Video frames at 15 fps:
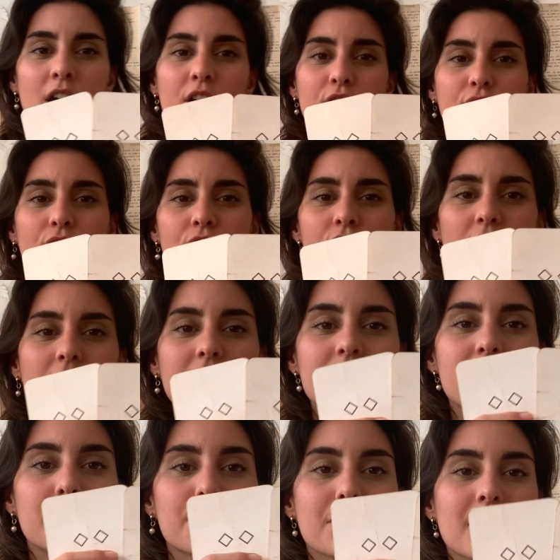usually
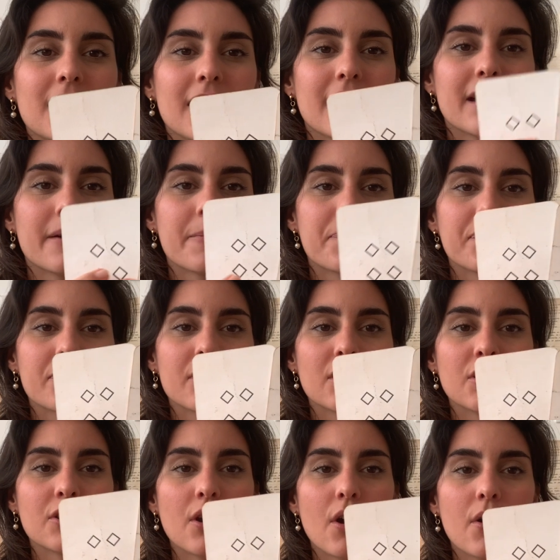to me,
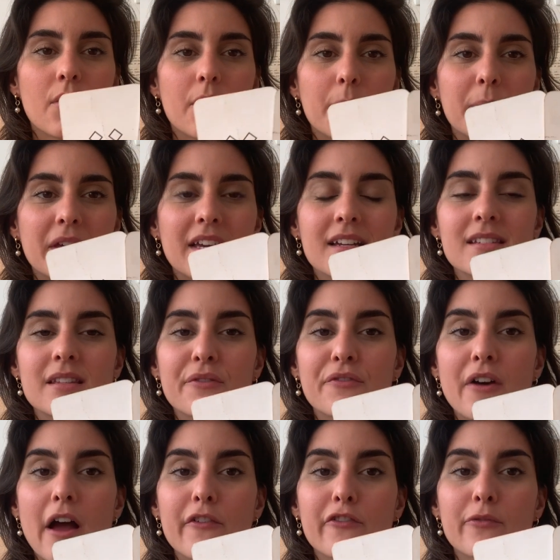you know, because the
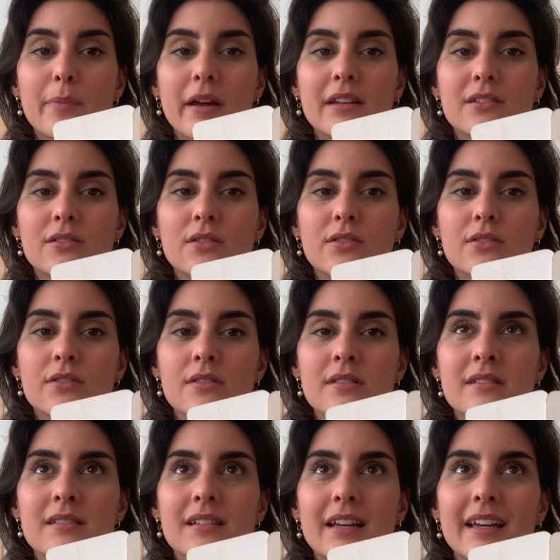Five of
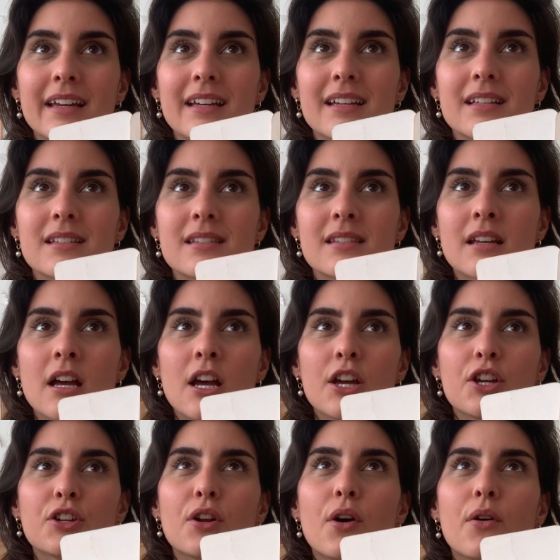Pentacles is,
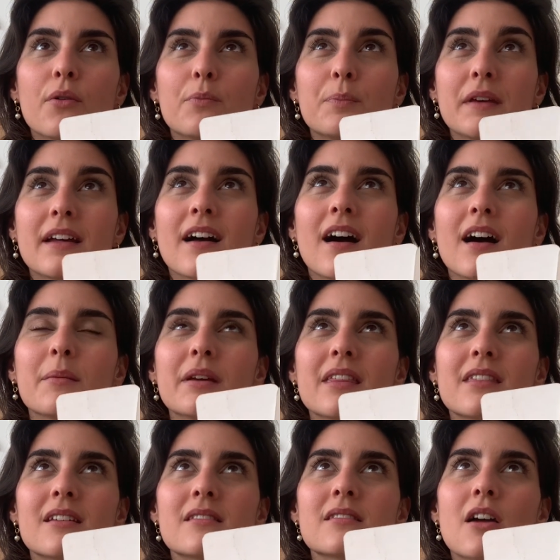you know, becoming
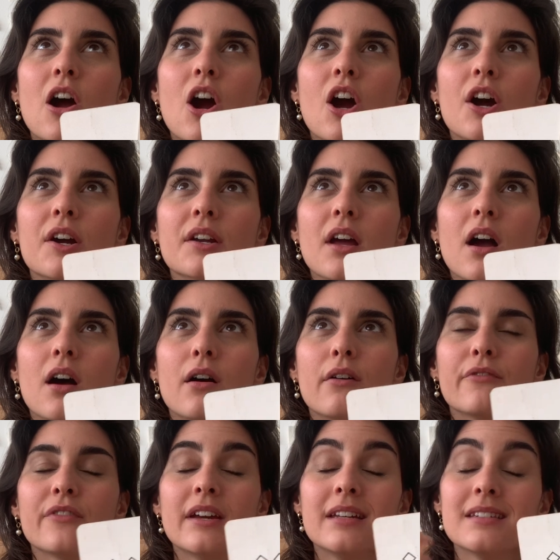this card
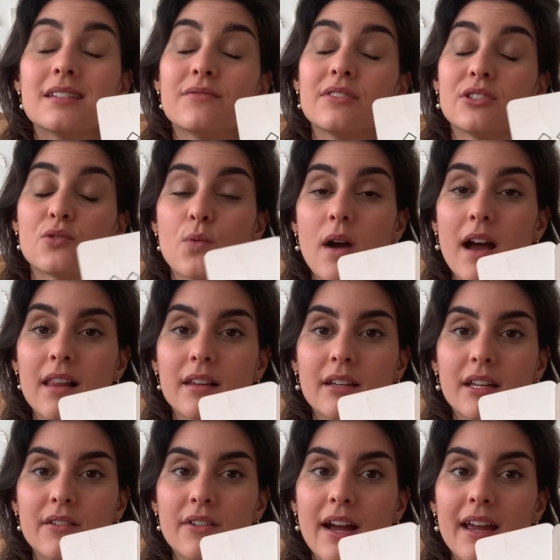of
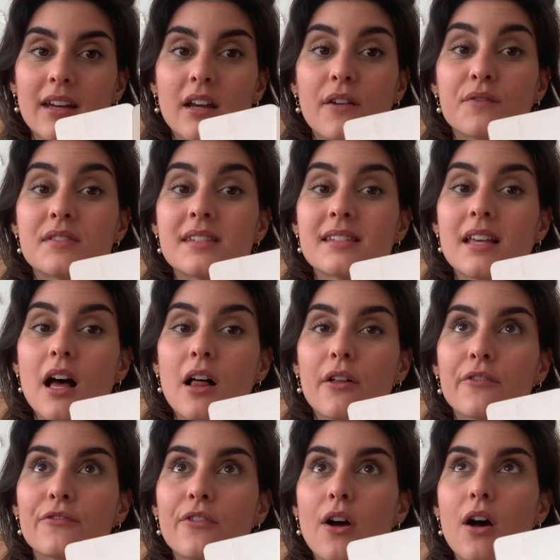individuality, right? Of
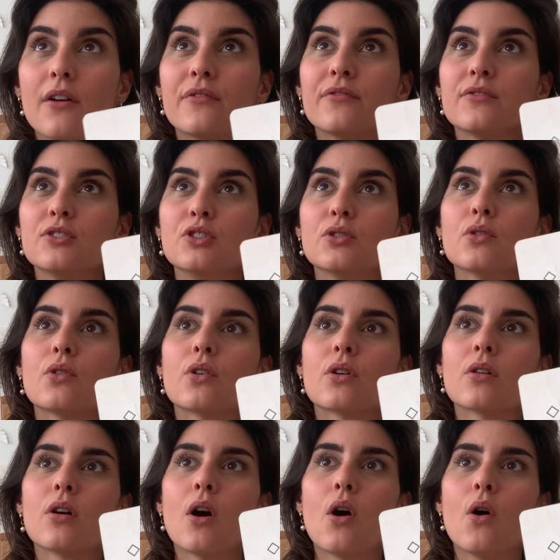self, of
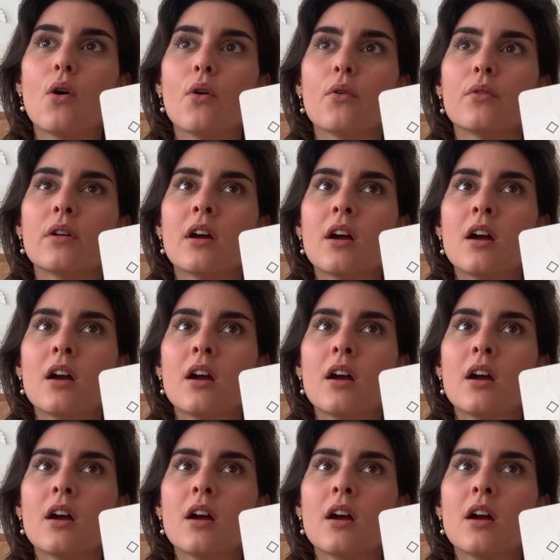your own